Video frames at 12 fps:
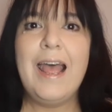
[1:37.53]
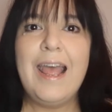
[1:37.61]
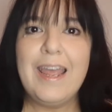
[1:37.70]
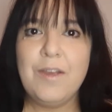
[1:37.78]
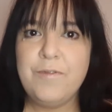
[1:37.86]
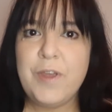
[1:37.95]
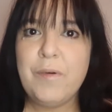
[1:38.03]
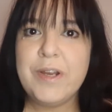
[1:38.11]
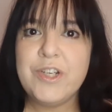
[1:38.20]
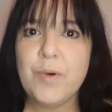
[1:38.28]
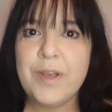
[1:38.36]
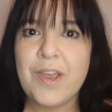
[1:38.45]
if you
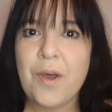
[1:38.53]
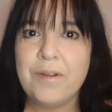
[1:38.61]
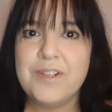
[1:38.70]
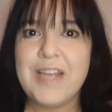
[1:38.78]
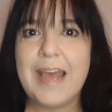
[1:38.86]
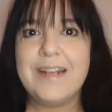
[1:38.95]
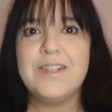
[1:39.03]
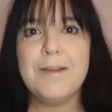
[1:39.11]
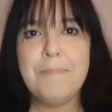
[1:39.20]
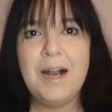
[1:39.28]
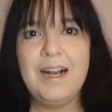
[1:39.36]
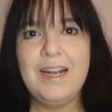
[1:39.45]
enjoy the content,
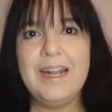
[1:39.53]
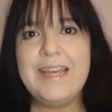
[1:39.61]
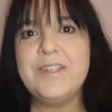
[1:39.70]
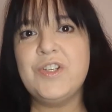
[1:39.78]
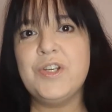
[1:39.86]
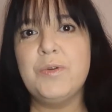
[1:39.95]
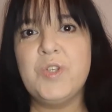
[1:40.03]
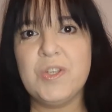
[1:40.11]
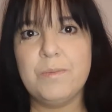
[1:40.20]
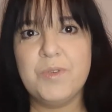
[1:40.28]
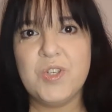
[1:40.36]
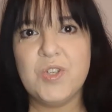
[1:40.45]
please do
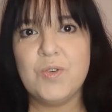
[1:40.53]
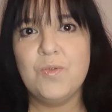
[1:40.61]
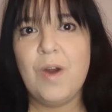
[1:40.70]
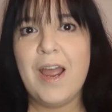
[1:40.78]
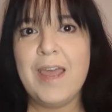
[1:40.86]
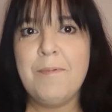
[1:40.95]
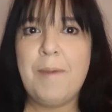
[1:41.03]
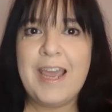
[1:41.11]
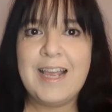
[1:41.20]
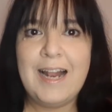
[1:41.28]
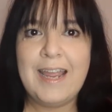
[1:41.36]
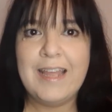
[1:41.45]
subscribe
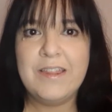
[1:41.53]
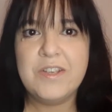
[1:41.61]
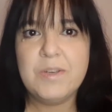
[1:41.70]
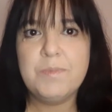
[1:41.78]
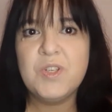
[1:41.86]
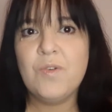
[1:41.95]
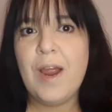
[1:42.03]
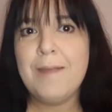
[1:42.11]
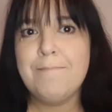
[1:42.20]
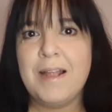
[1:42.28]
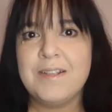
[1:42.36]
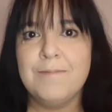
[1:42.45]
by clicking the
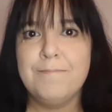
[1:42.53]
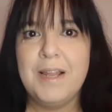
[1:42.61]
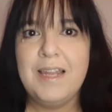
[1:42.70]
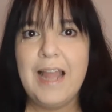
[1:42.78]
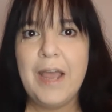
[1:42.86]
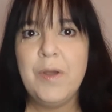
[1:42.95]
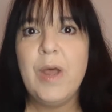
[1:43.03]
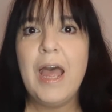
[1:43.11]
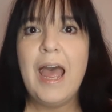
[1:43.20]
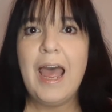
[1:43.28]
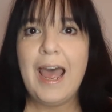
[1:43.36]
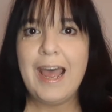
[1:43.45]
subscribe button below.
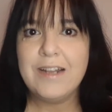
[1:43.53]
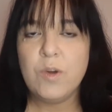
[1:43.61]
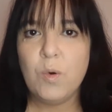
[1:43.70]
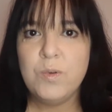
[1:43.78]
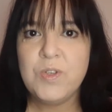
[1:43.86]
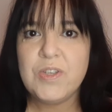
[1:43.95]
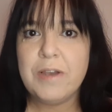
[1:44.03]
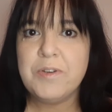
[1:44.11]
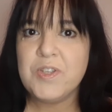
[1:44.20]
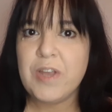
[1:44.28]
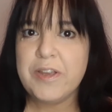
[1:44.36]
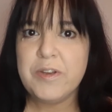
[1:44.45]
And also,
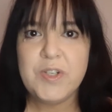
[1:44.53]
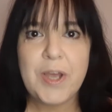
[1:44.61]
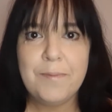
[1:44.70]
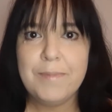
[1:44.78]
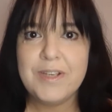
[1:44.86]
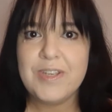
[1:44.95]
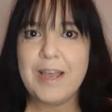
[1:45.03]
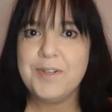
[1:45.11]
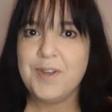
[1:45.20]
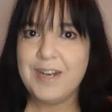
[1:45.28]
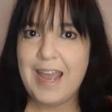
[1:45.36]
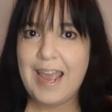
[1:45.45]
so you don't miss
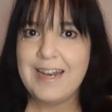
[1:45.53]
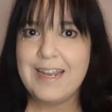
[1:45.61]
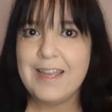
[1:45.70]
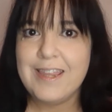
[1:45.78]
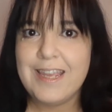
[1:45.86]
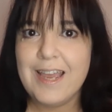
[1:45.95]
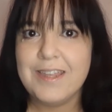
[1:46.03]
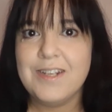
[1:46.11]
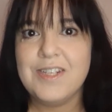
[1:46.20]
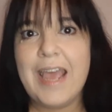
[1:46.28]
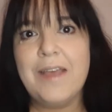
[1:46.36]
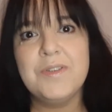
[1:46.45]
out on any of the other
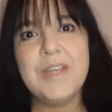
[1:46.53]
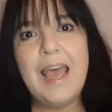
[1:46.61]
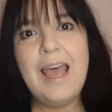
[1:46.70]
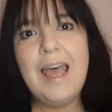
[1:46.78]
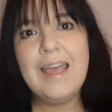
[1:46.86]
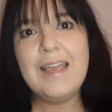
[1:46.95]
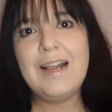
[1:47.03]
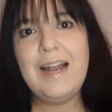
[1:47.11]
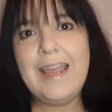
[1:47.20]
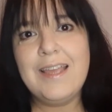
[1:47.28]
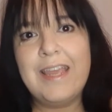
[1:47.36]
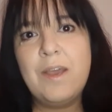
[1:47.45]
tales,
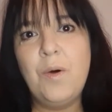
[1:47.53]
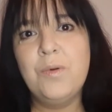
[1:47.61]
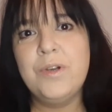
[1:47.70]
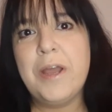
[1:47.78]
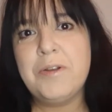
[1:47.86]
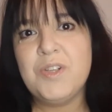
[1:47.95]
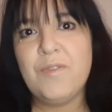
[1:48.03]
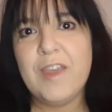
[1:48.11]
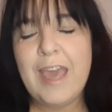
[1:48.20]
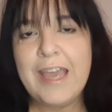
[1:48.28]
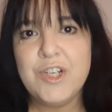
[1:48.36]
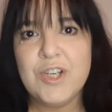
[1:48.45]
click the all
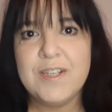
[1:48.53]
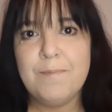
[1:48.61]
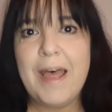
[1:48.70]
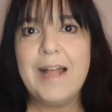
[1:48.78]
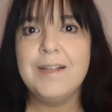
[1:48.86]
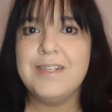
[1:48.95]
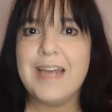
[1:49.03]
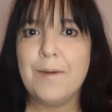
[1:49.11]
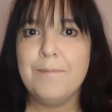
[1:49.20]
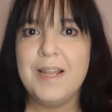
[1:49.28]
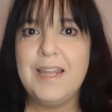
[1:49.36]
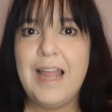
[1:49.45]
notifications bell
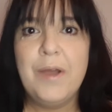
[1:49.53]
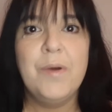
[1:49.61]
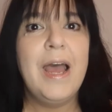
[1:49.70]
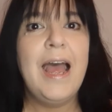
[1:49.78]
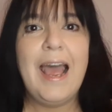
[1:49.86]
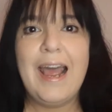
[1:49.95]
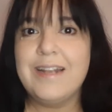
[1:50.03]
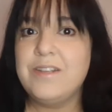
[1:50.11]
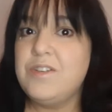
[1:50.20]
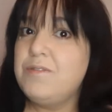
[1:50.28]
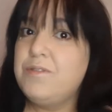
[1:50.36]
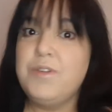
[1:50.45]
down below
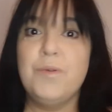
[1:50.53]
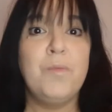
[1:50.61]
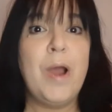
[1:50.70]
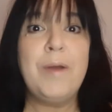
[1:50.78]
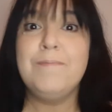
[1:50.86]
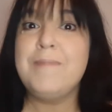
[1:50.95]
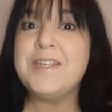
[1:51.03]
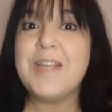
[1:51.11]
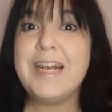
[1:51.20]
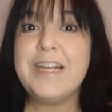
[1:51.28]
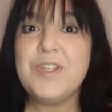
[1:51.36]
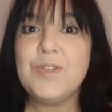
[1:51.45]
and you won't miss
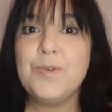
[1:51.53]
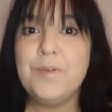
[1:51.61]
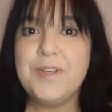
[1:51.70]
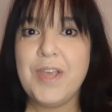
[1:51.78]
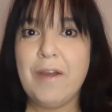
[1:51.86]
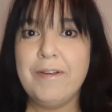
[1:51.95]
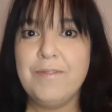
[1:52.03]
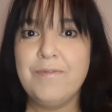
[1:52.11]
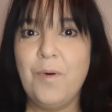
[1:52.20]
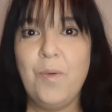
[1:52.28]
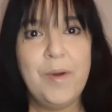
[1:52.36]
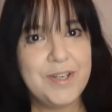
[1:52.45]
any stories going
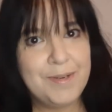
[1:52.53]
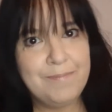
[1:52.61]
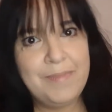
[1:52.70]
forward.